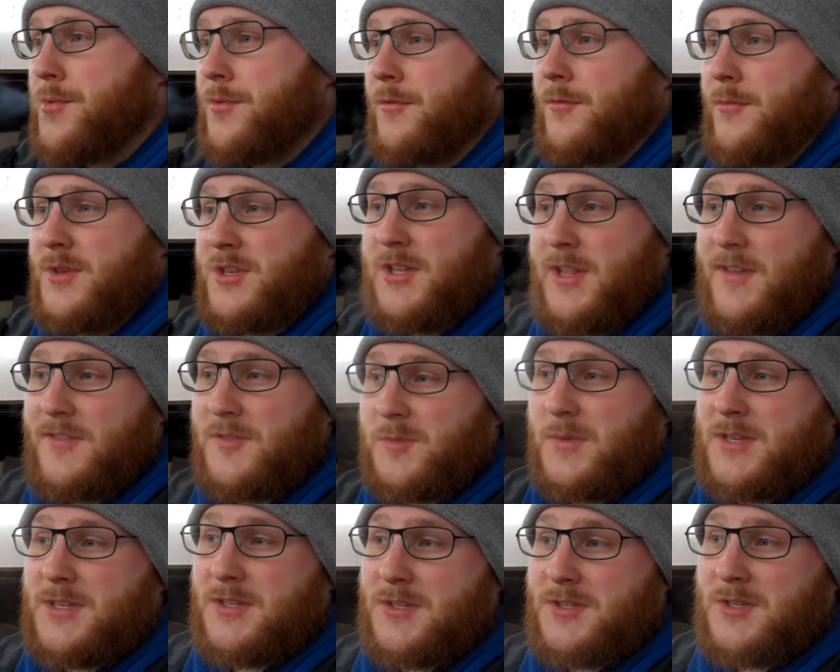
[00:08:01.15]
which leaves me
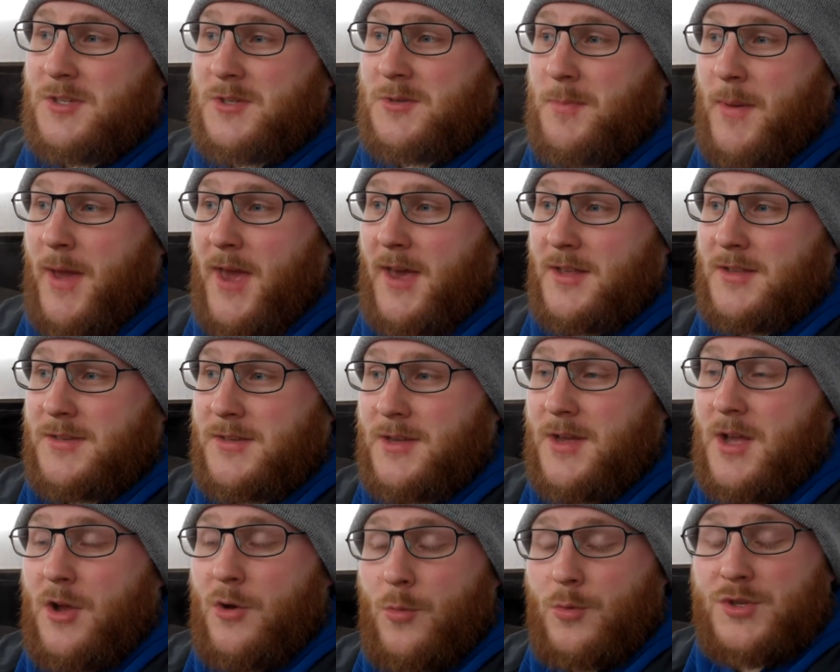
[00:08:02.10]
to suspect
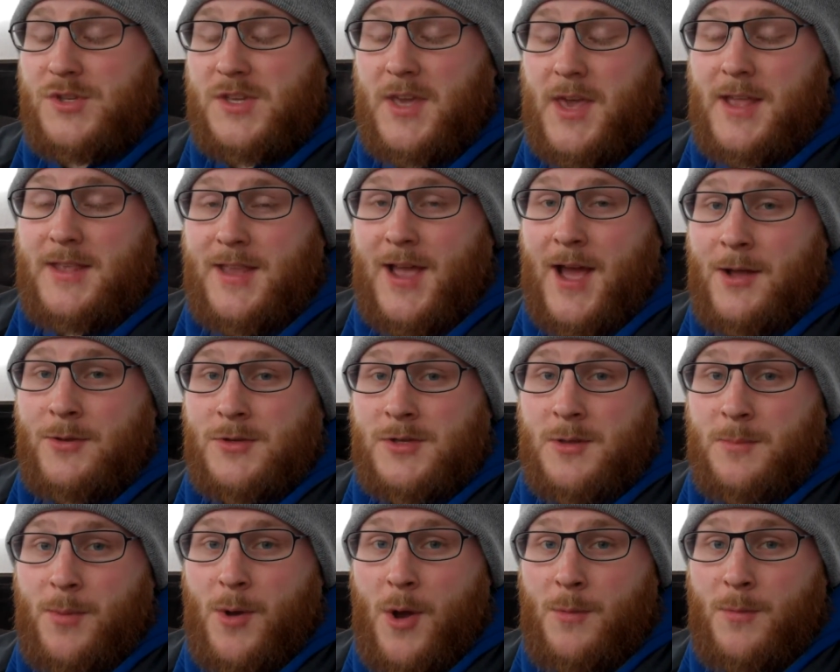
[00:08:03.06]
once I get down to
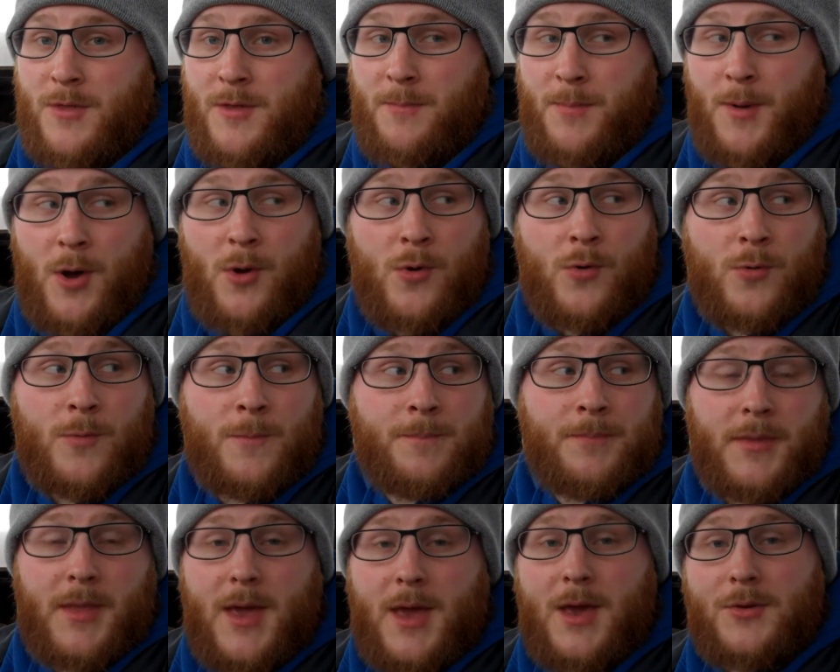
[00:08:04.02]
the bottom of the bowl
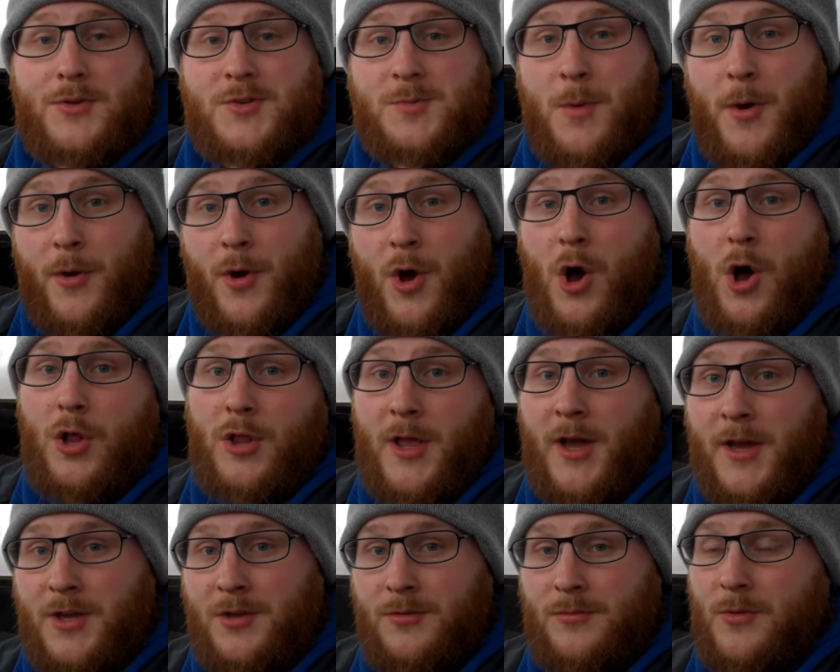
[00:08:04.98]
it'll smoke hot
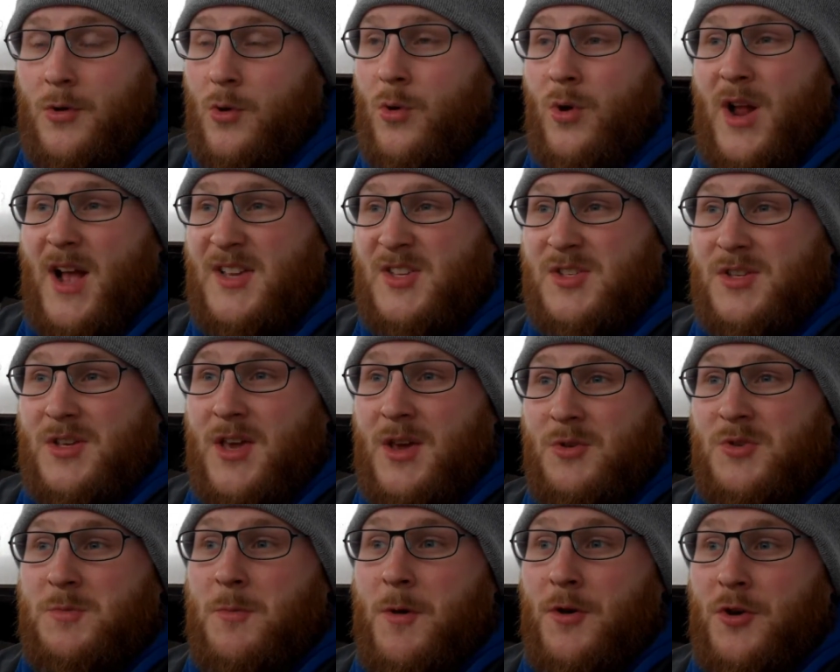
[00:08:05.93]
like an or as it'll
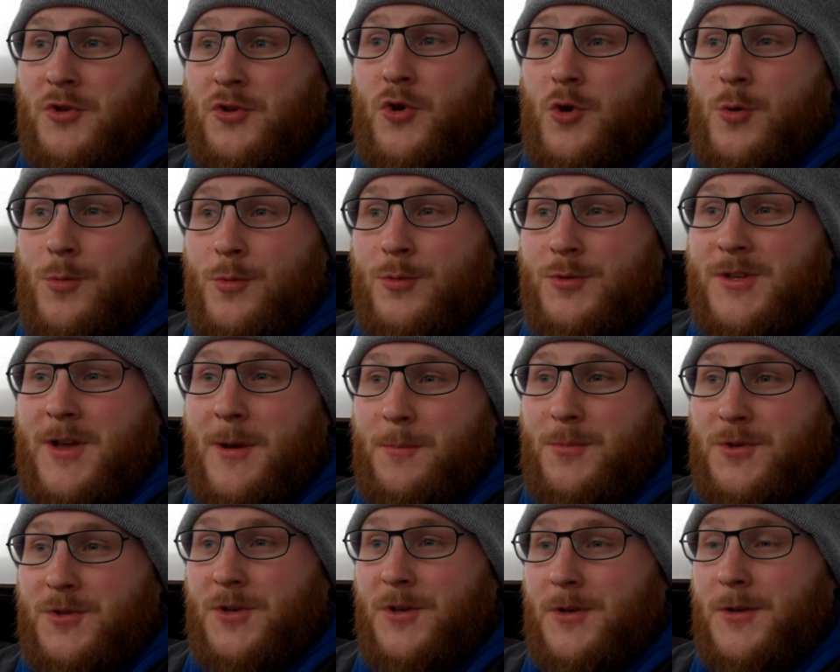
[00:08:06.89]
smoke a normal
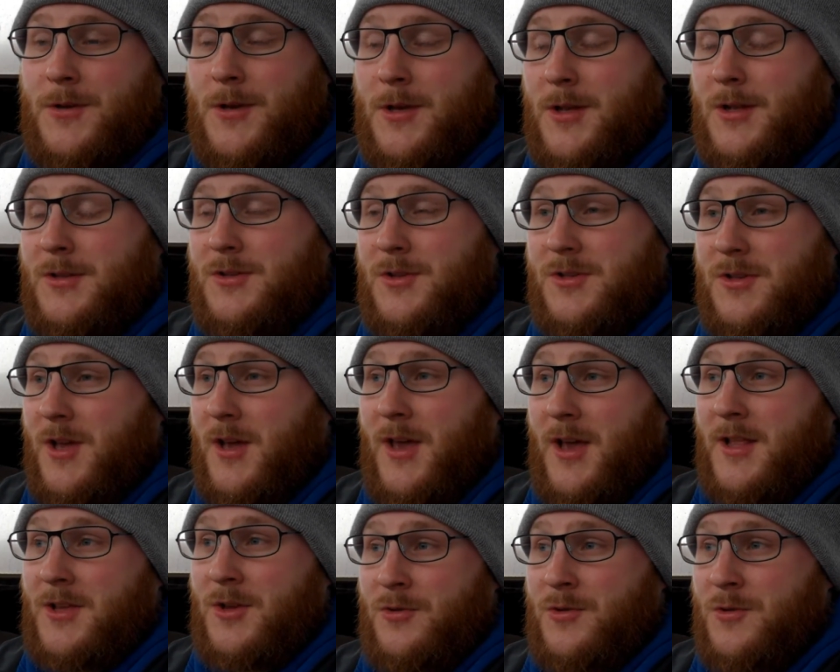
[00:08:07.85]
temperature just like
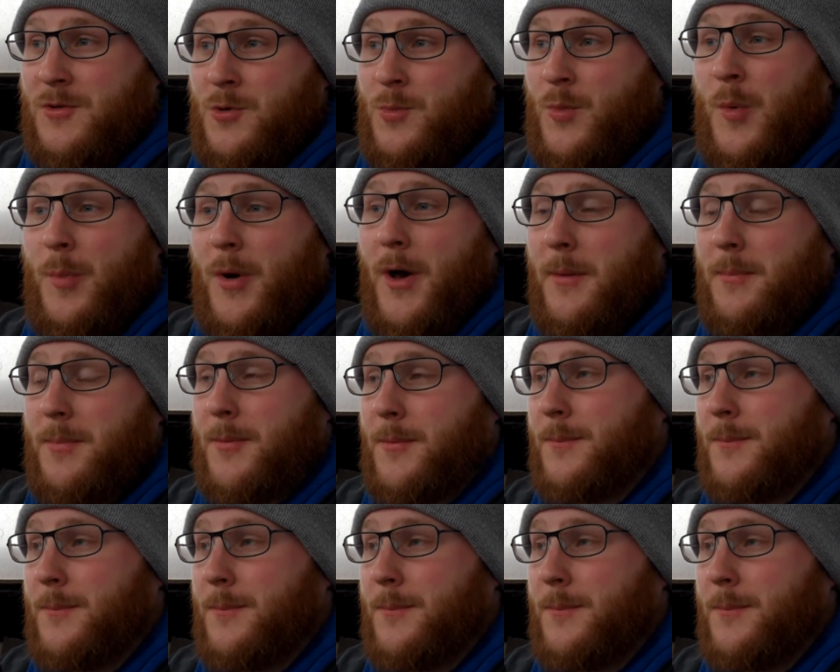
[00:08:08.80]
any other normal pipe